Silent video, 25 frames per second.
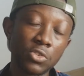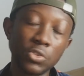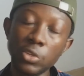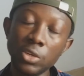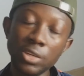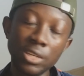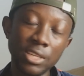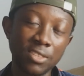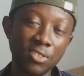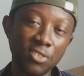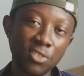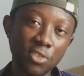
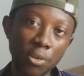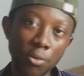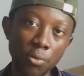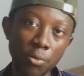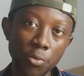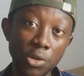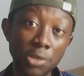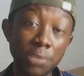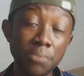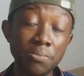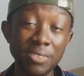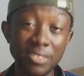Don't let
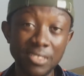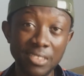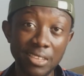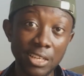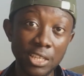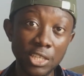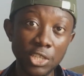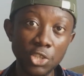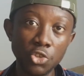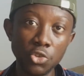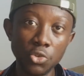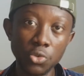someone
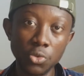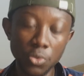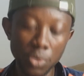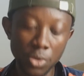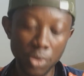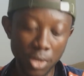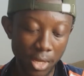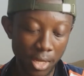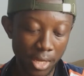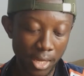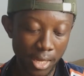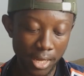mislead you
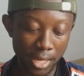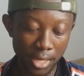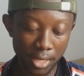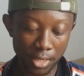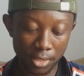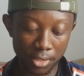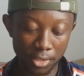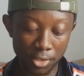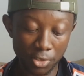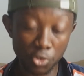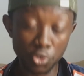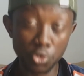
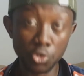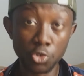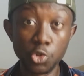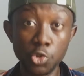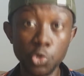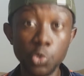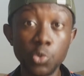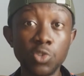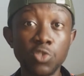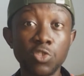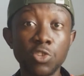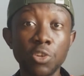and into
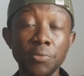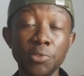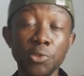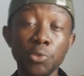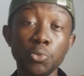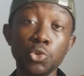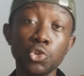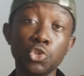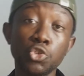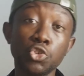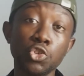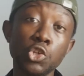doing
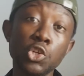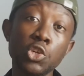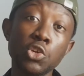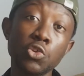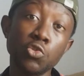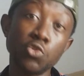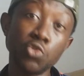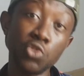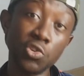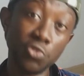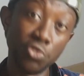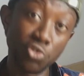something which you're going
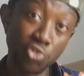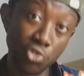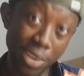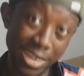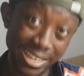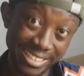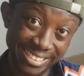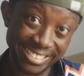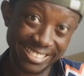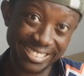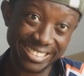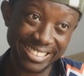to
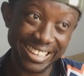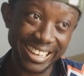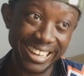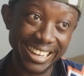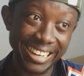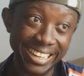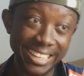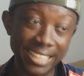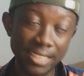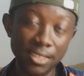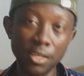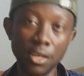regret
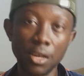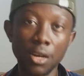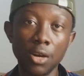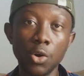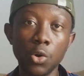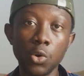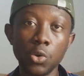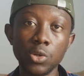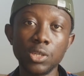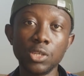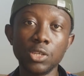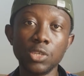later
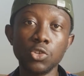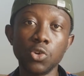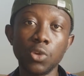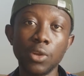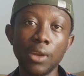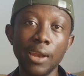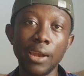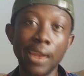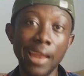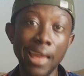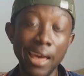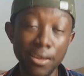on in your
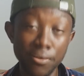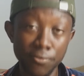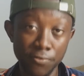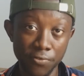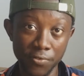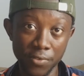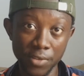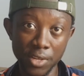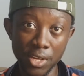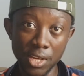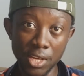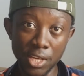
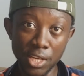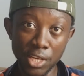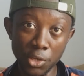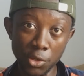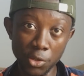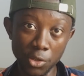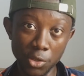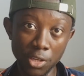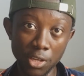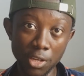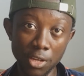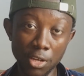life.
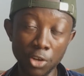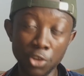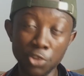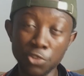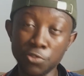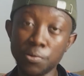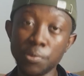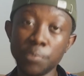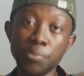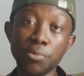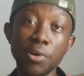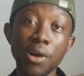Okay, a lot
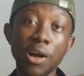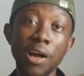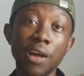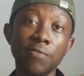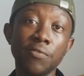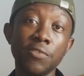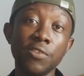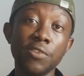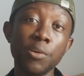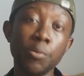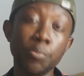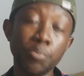of people
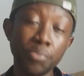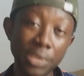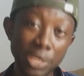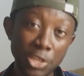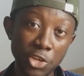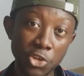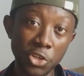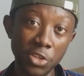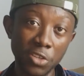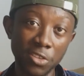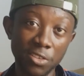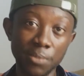have
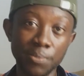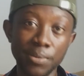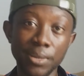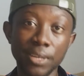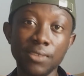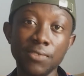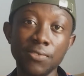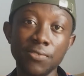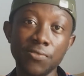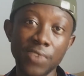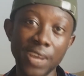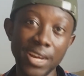opinions
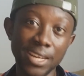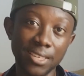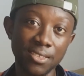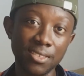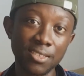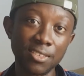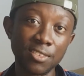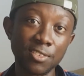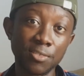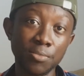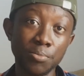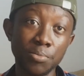about the
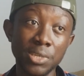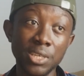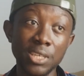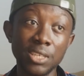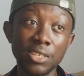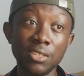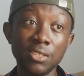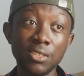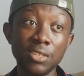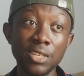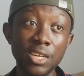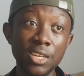vaccines
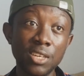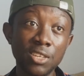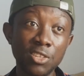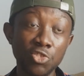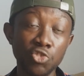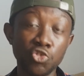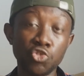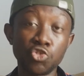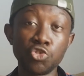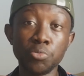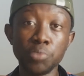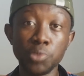being
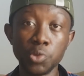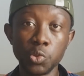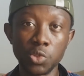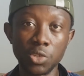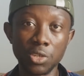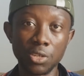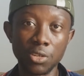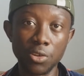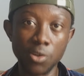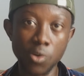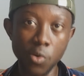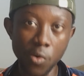
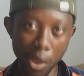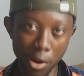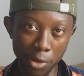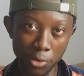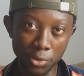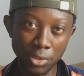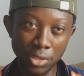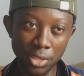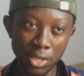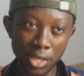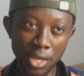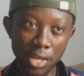distributed
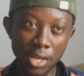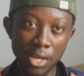around.